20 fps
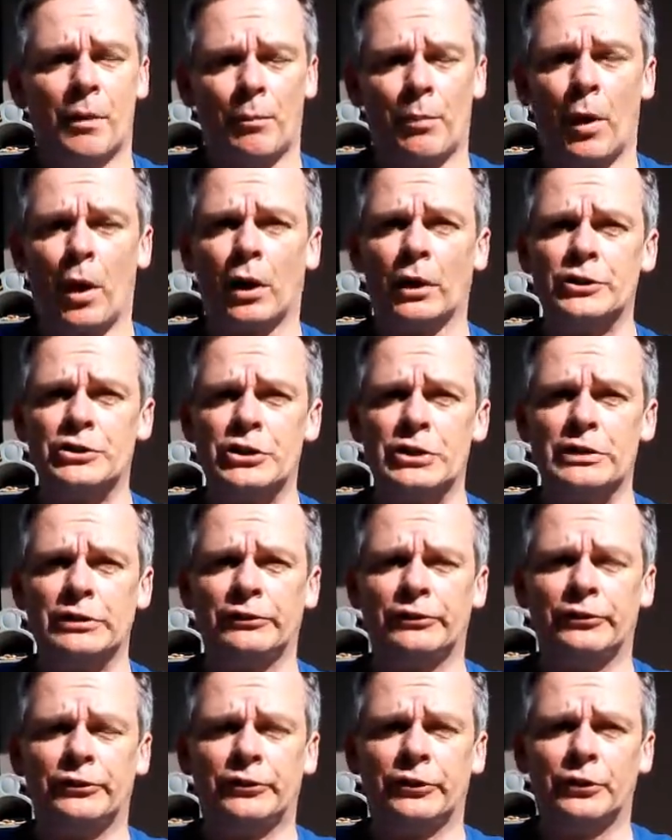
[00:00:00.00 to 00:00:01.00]

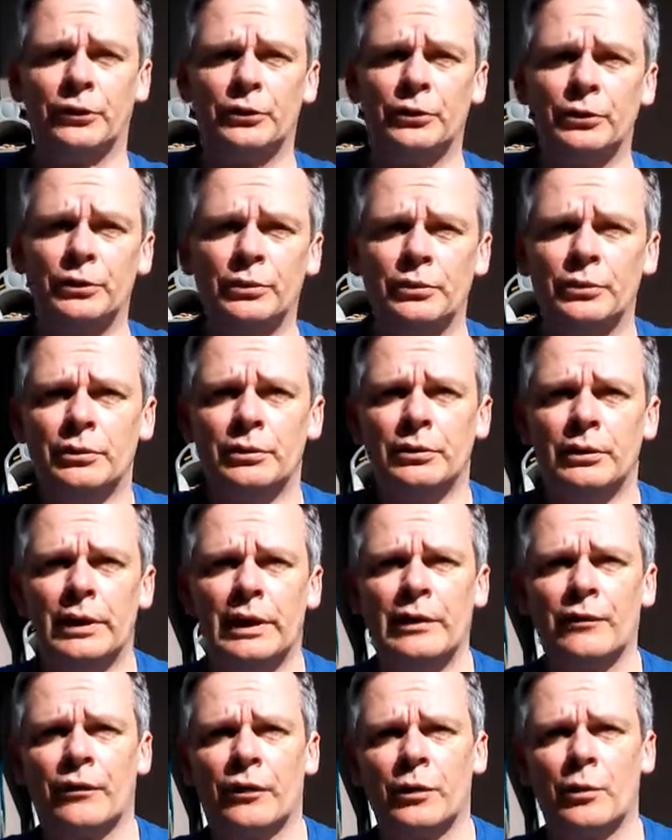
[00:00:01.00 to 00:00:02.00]
Apologies to
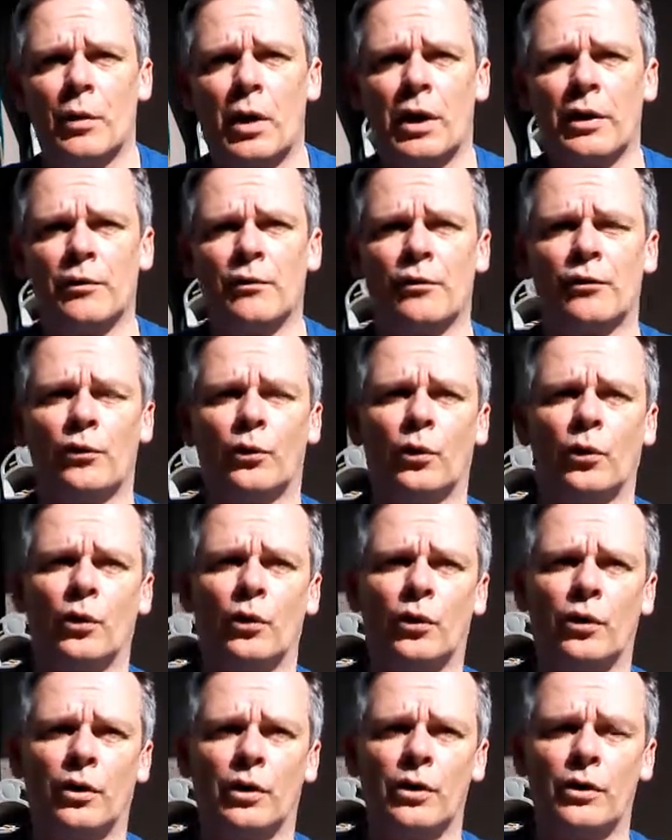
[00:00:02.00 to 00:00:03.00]
everyone
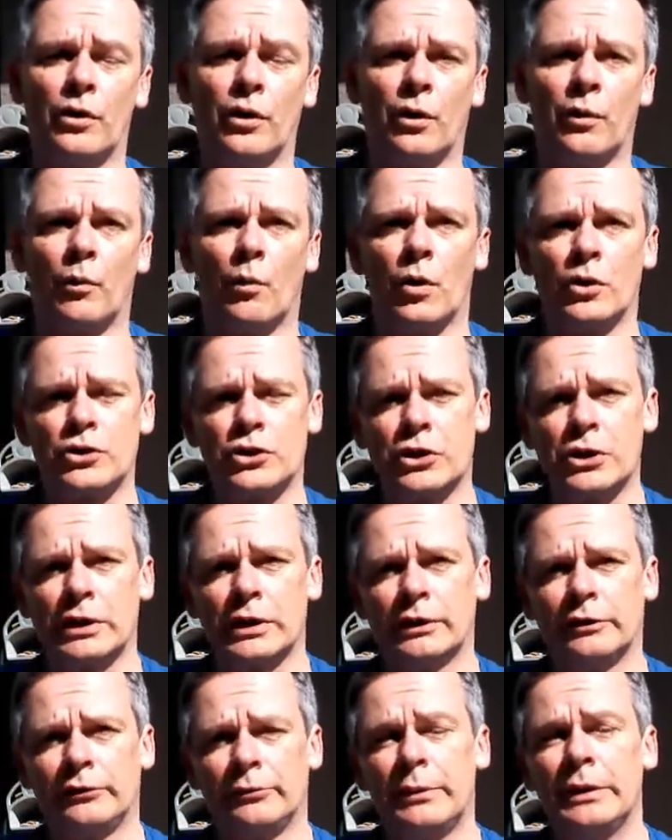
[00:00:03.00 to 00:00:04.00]
for not watching
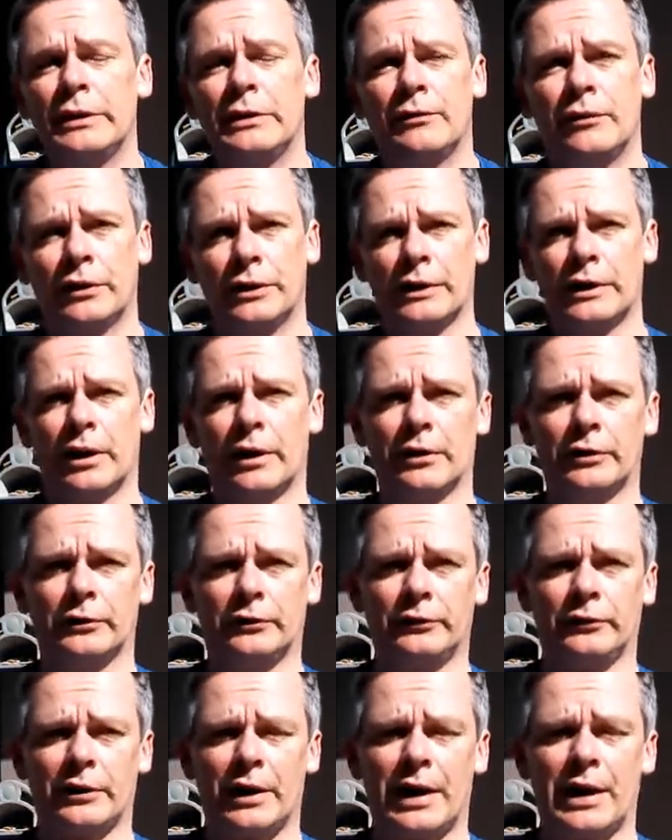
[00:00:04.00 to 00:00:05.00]
as many
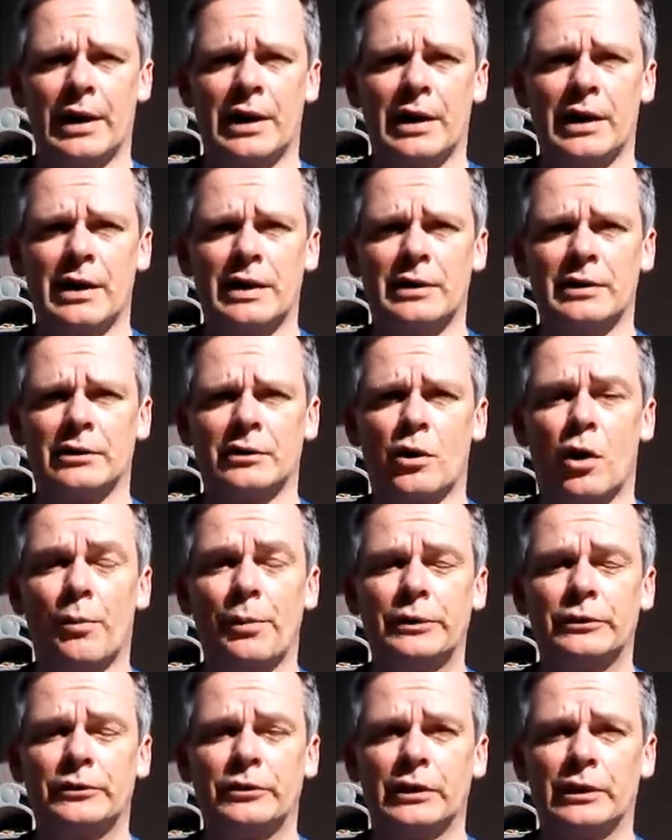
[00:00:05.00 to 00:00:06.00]
videos and
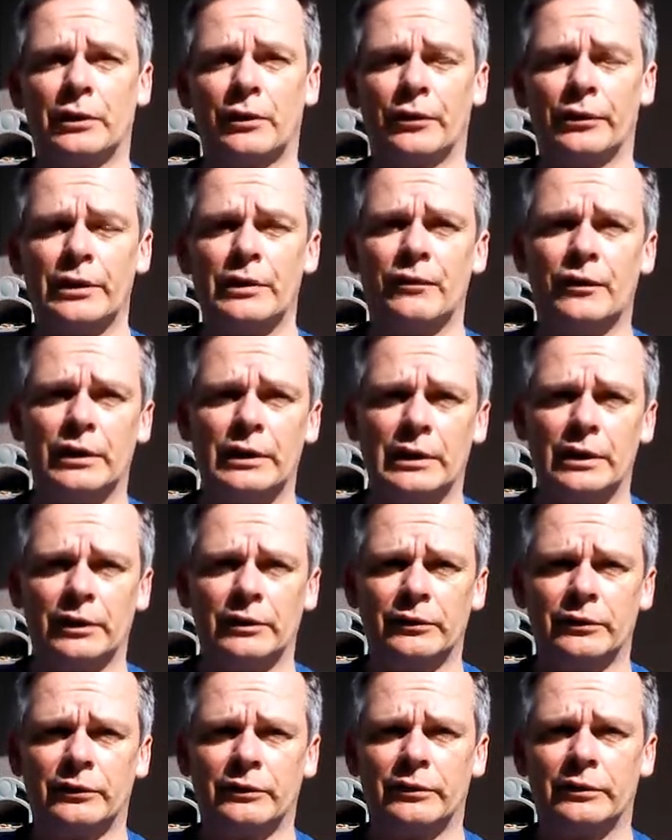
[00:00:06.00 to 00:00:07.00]
commenting on their
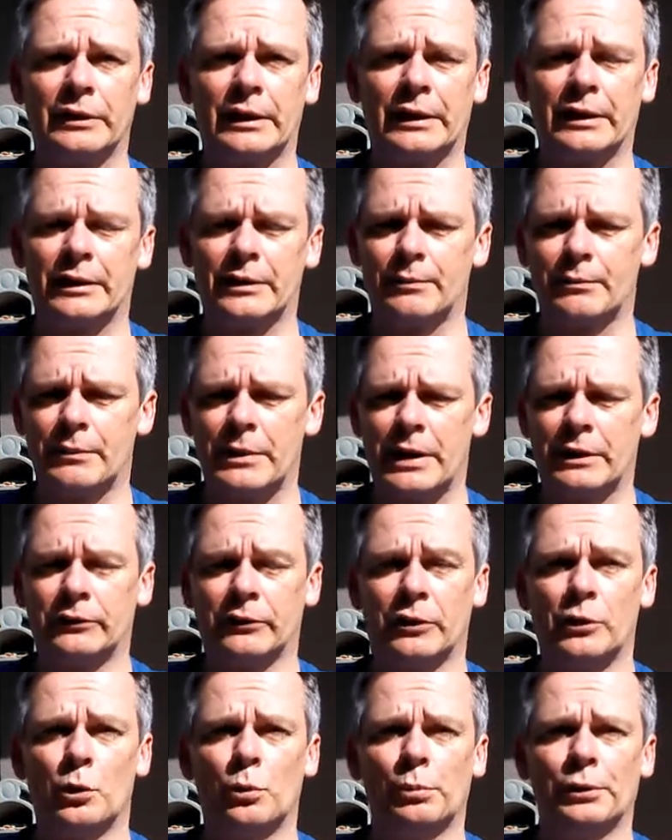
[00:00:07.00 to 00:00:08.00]
videos as
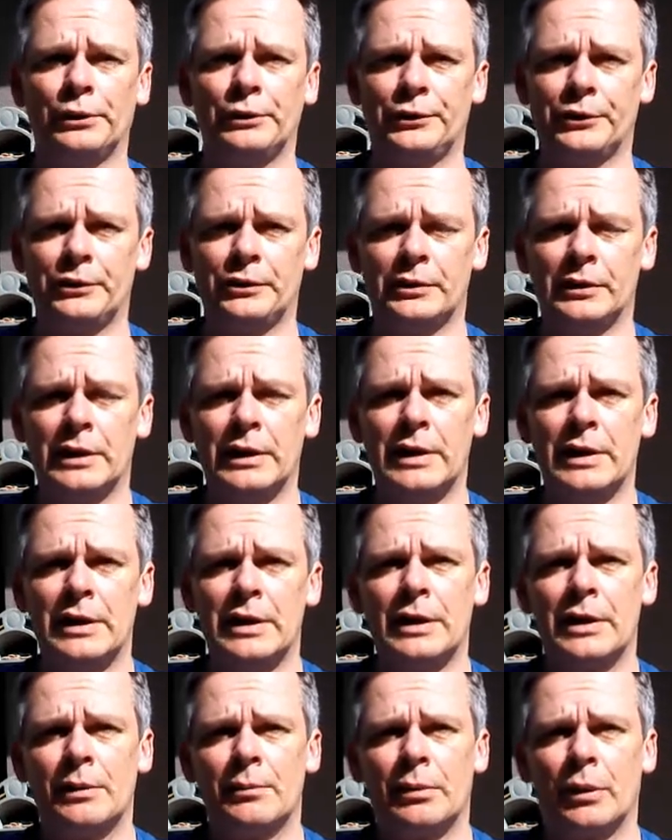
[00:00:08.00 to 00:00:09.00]
I normally do,
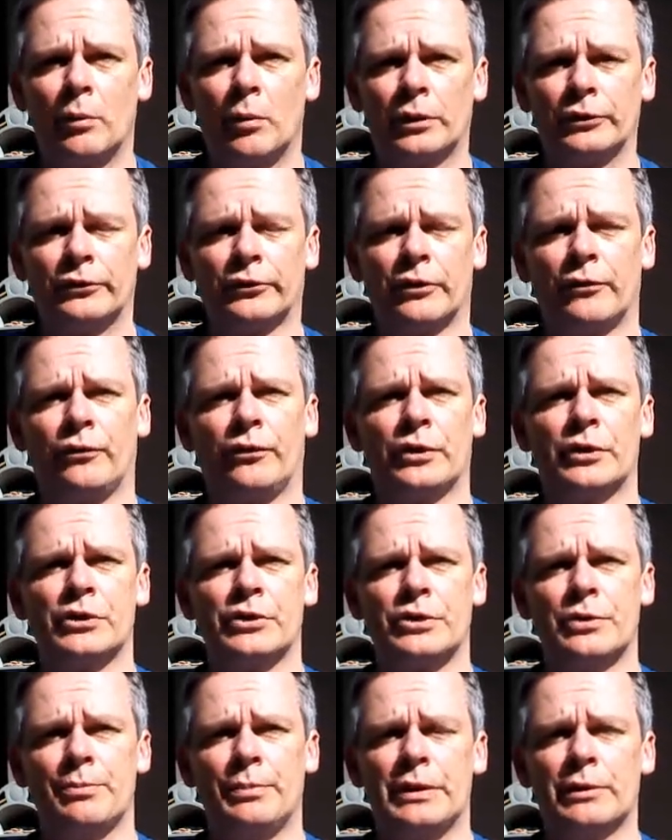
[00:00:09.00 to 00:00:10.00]
but once I've
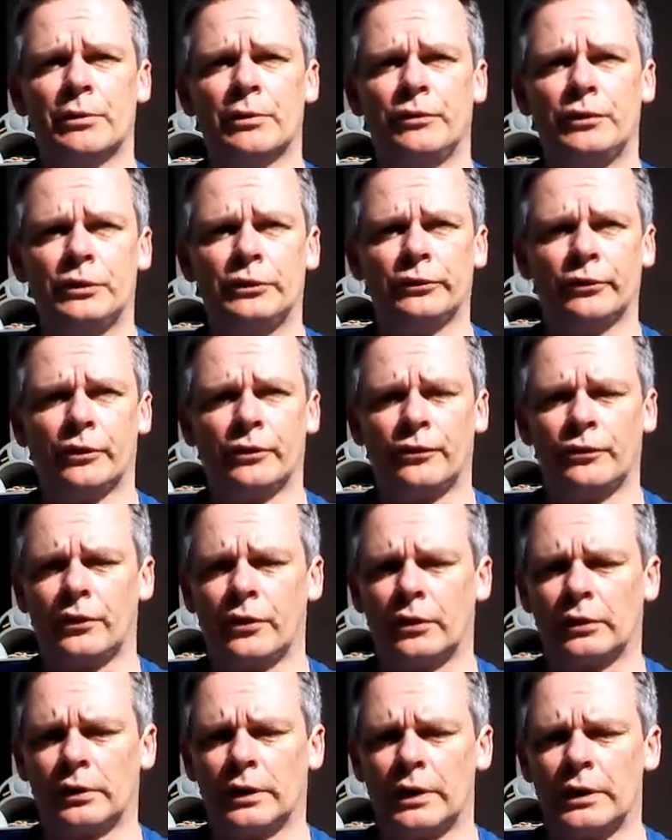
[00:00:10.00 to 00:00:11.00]
finished the beer reviews off,
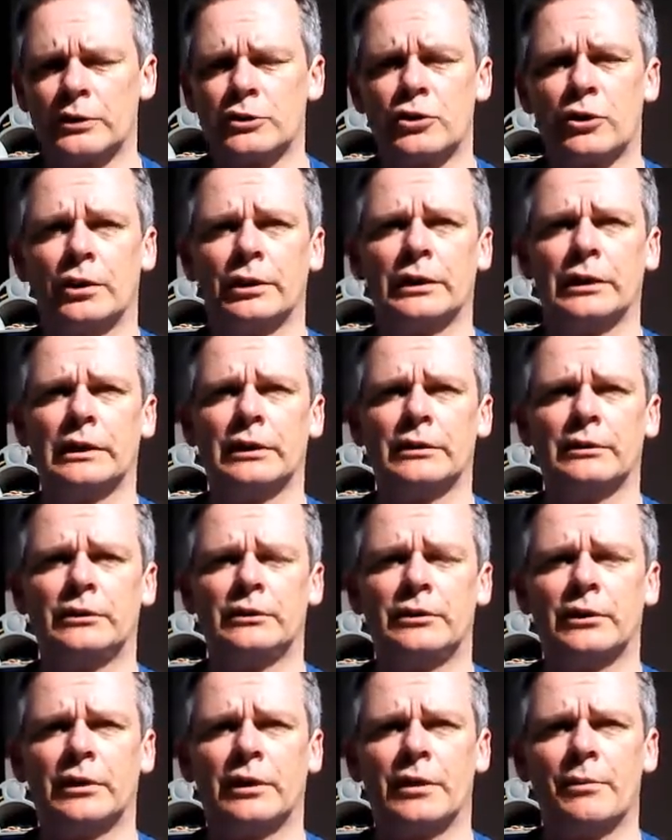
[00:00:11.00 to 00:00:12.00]
I'll try and get
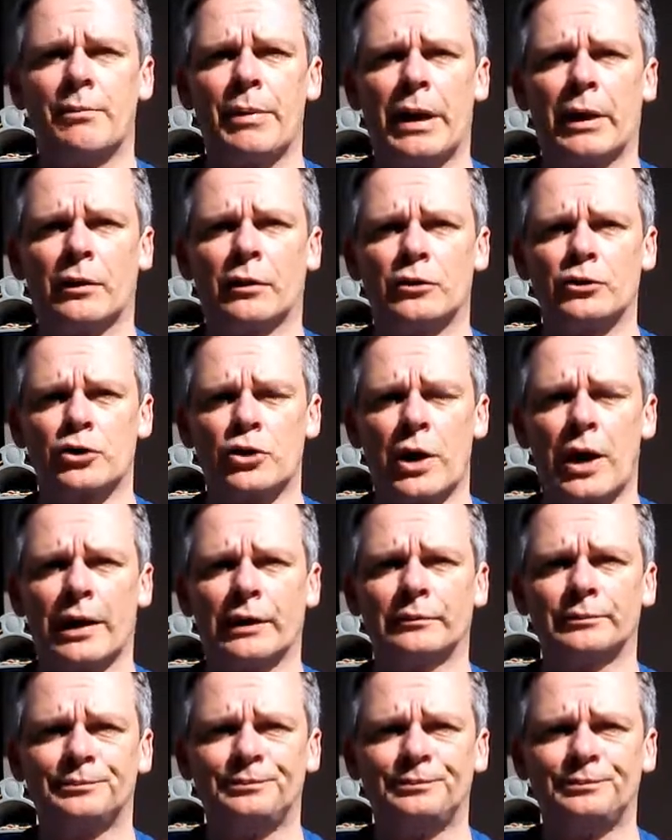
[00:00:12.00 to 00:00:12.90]
back on track.